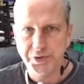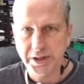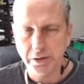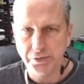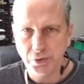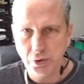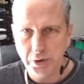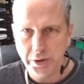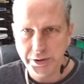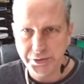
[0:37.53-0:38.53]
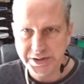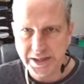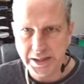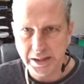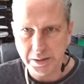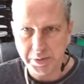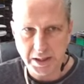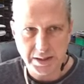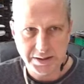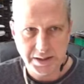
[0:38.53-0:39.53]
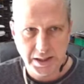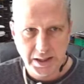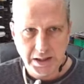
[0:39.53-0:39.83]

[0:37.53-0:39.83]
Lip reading: to get a full understanding because